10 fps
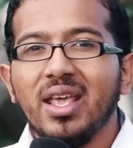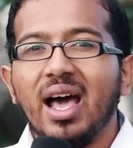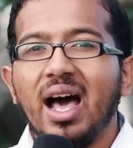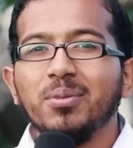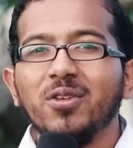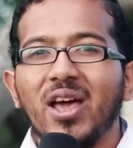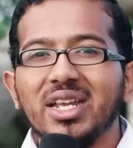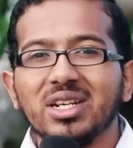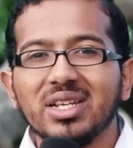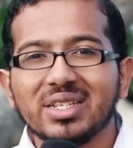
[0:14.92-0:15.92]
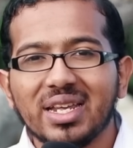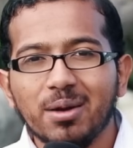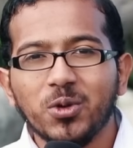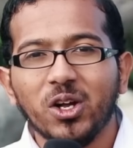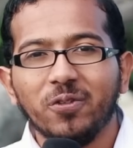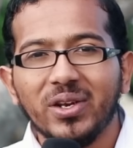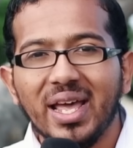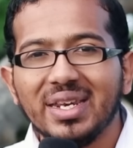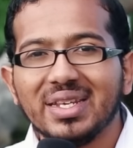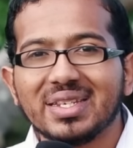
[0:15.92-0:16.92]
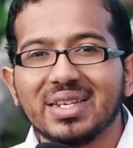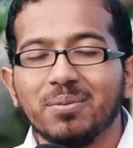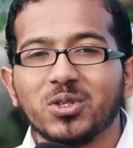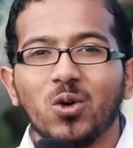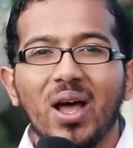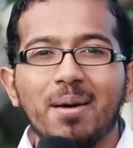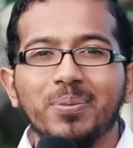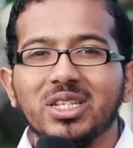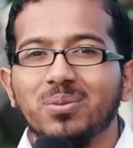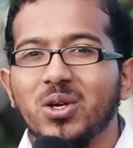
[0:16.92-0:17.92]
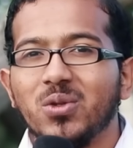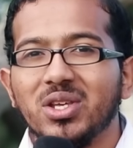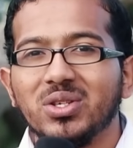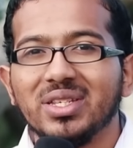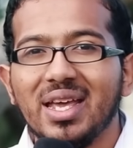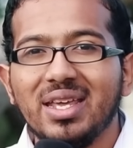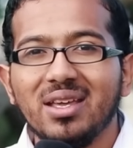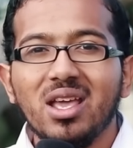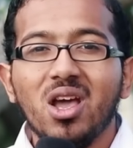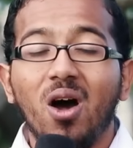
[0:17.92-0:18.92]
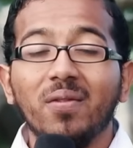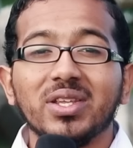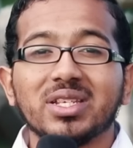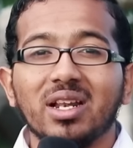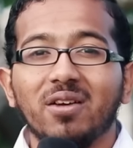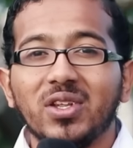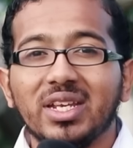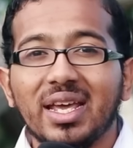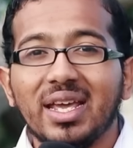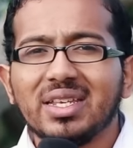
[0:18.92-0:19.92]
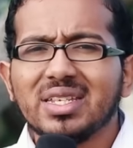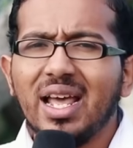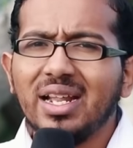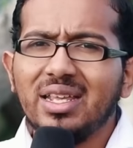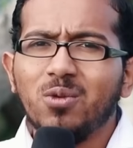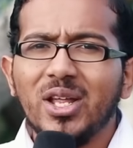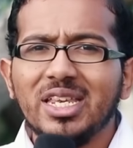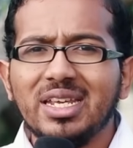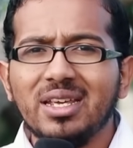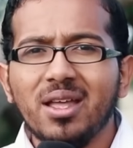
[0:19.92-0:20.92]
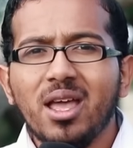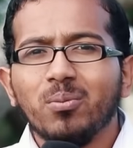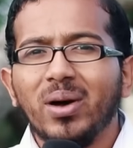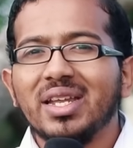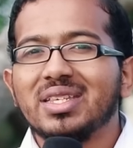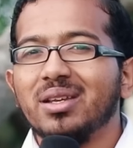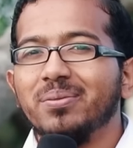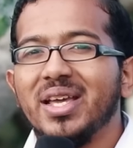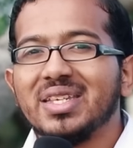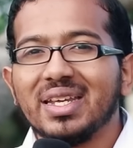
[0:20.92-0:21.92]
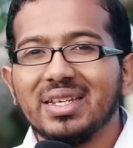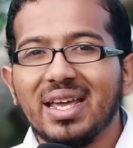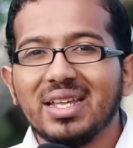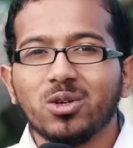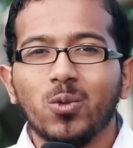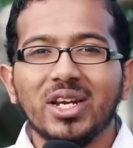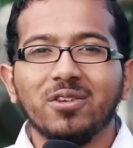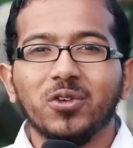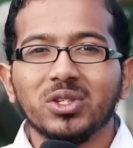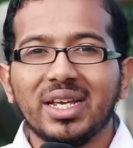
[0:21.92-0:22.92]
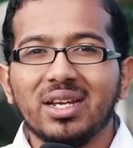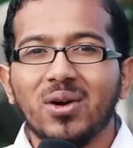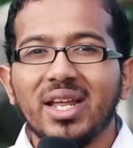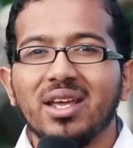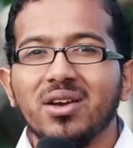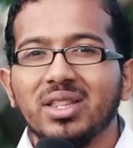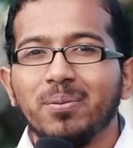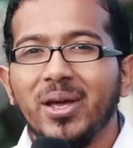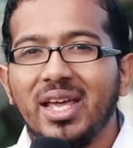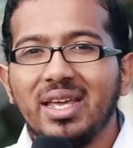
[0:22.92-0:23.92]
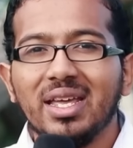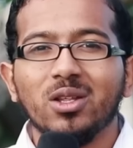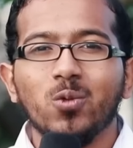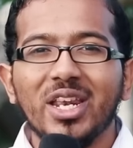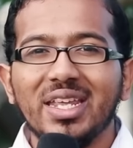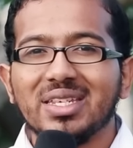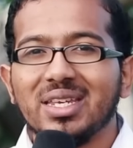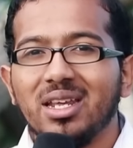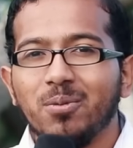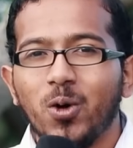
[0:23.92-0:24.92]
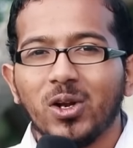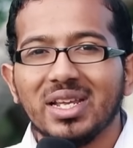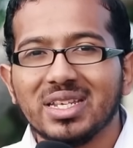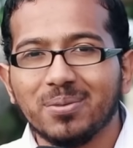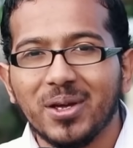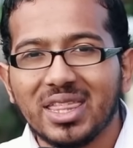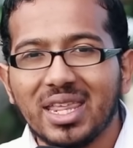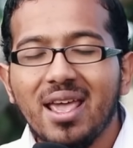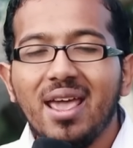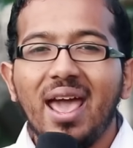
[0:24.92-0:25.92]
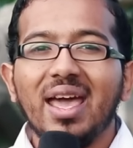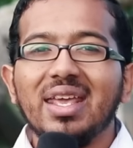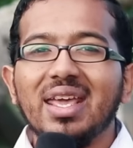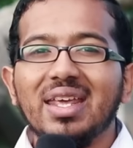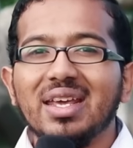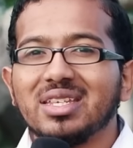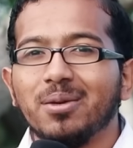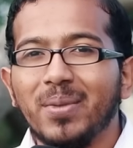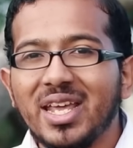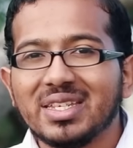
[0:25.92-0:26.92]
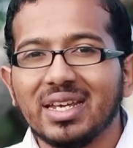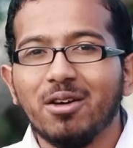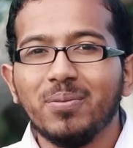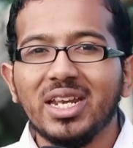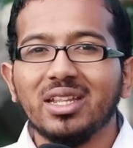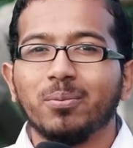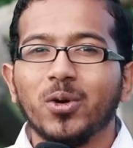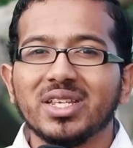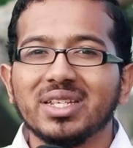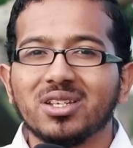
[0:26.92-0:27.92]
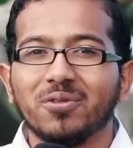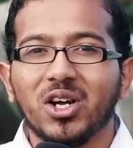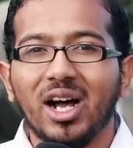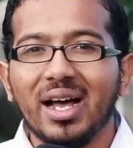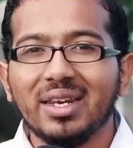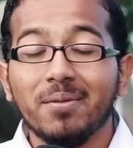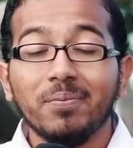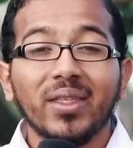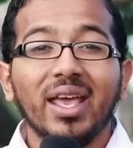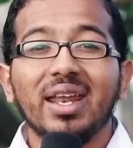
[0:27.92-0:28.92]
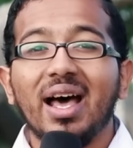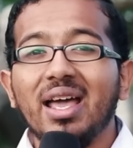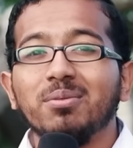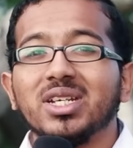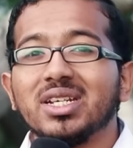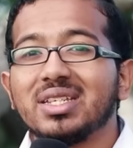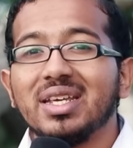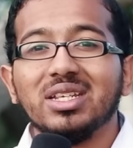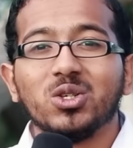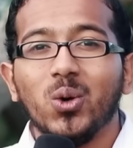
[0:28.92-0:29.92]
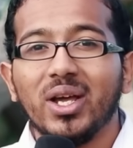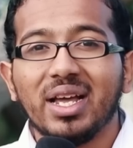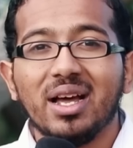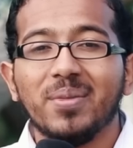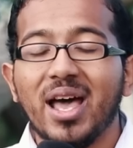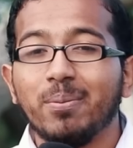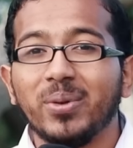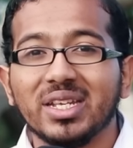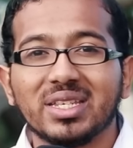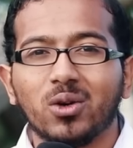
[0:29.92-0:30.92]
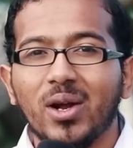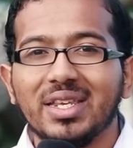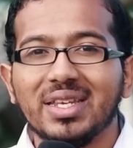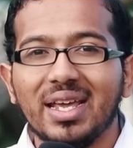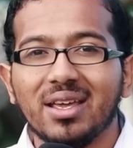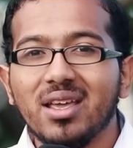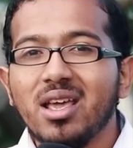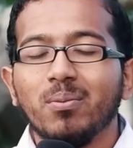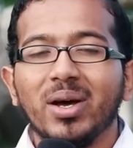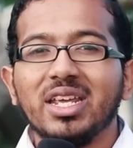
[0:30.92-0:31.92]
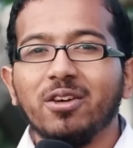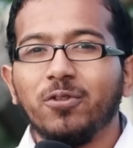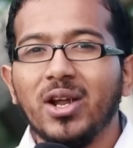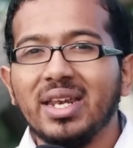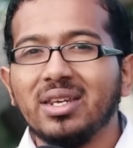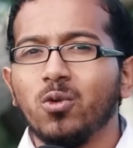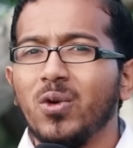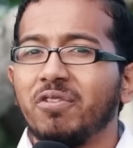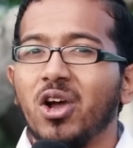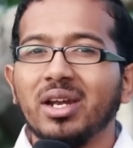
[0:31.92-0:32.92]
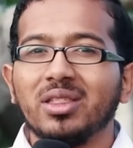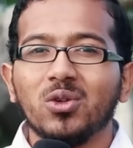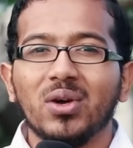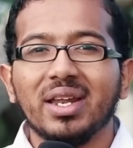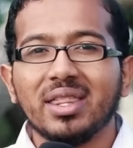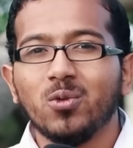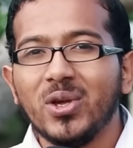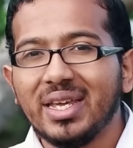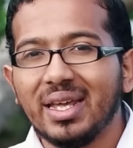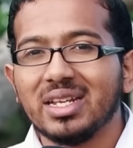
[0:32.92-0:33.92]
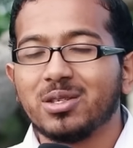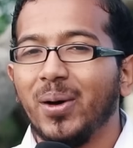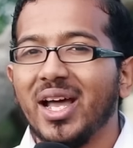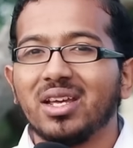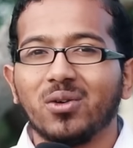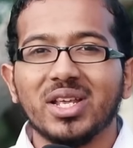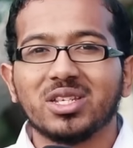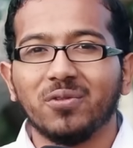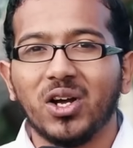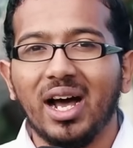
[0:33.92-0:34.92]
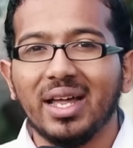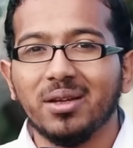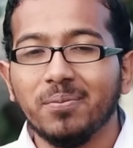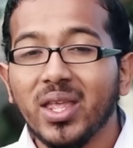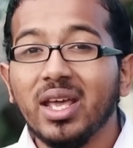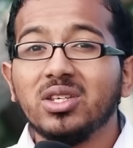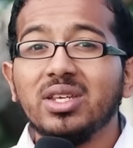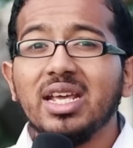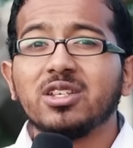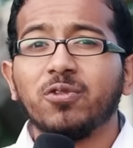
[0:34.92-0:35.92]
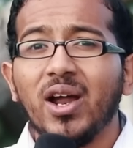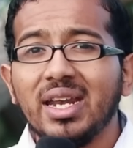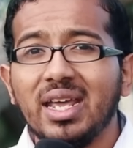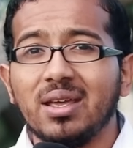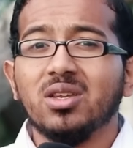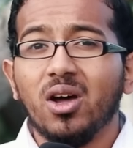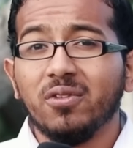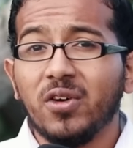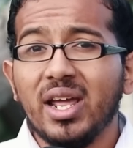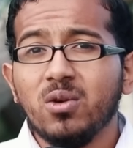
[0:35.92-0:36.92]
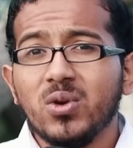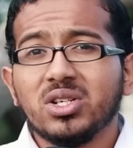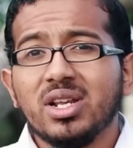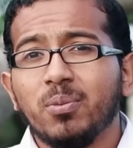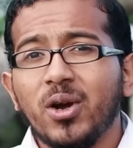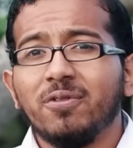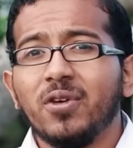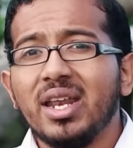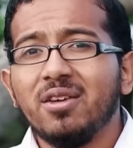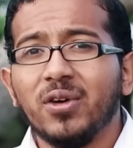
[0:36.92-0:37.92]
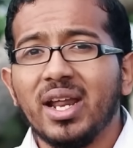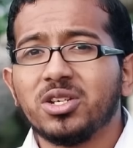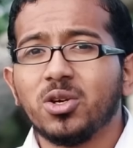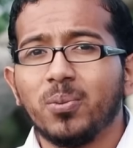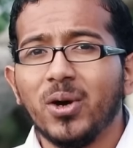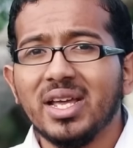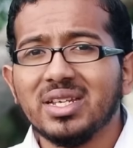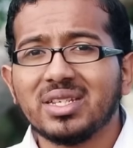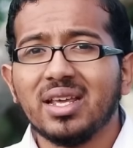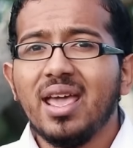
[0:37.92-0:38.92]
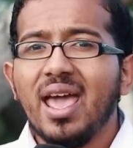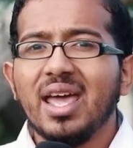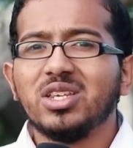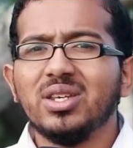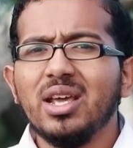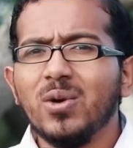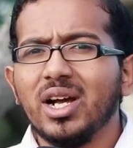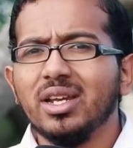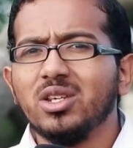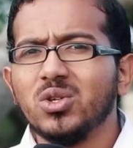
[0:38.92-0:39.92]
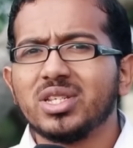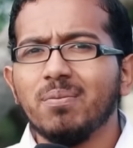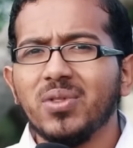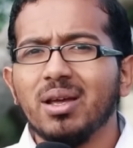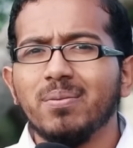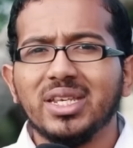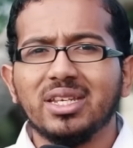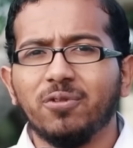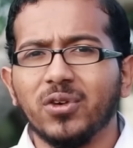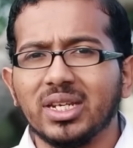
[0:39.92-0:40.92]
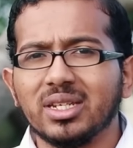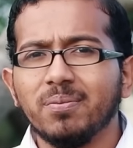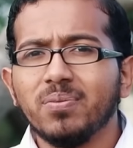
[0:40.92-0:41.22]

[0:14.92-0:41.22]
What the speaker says: I'm Evangelist Gabriel Fernandes, and I'm so happy to be with you today on this lovely day. It's slightly windy, but it's an amazing day. It's a wonderful day right here in the Bay, in the windy city, Port Elizabeth, and it is amazing. I've been in the presence of God, and I am just enjoying. I'm happy. It's a great day. My dear friend, we've gotten through another week, and it's by the grace of God. Today is Friday. On Friday, we usually pray Friday financial prayers, and today we're going to do something a bit different.